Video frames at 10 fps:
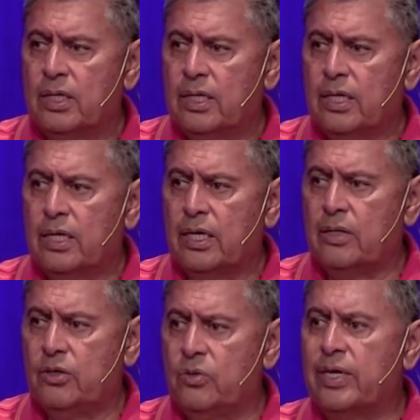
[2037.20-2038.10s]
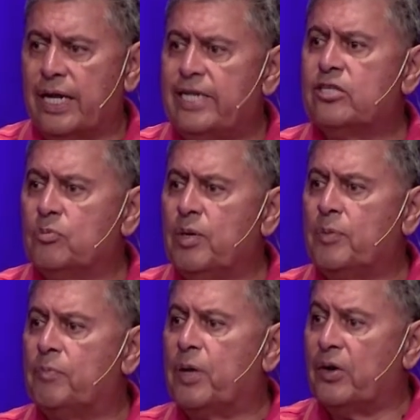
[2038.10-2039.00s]
And you and I need to be
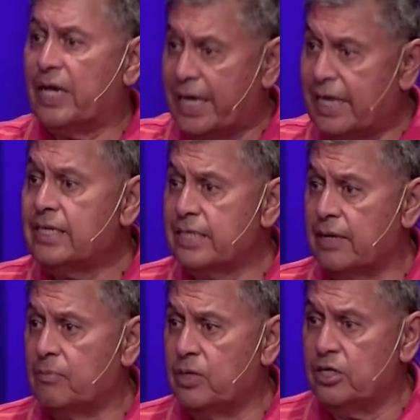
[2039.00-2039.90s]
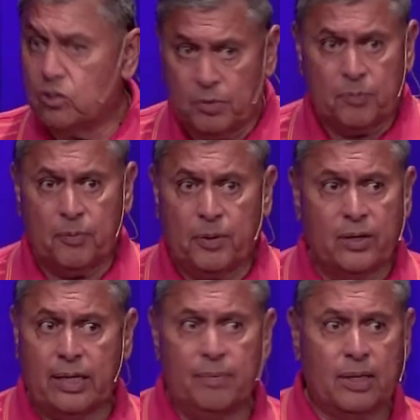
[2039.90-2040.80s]
prepared ahead of time. We need to be prepared.
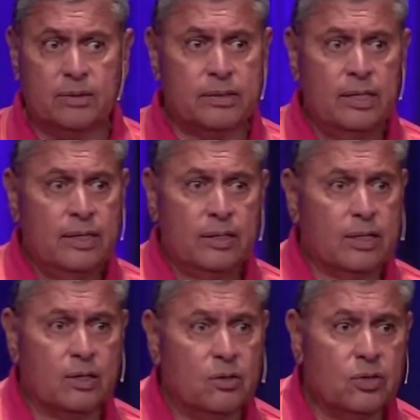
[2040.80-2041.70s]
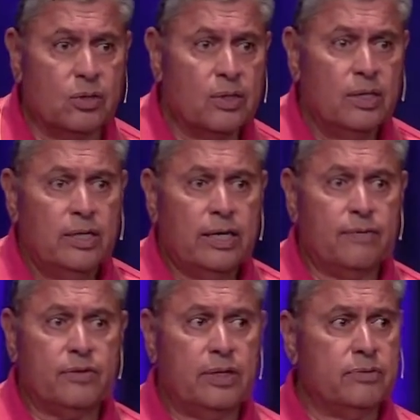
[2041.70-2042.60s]
I'm not going to go there.
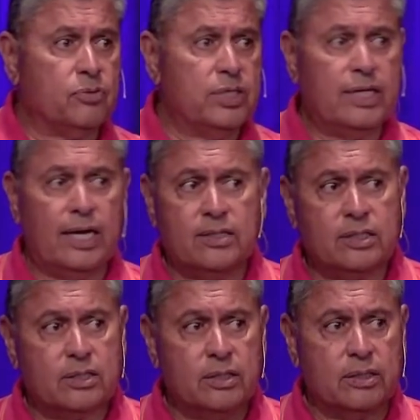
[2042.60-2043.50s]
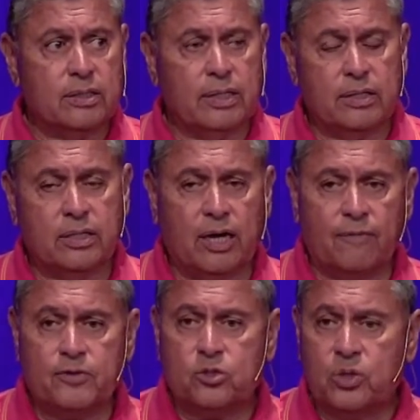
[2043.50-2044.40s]
If the three guys at the
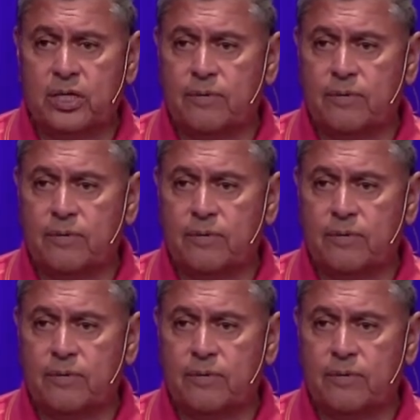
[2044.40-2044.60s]
office drinking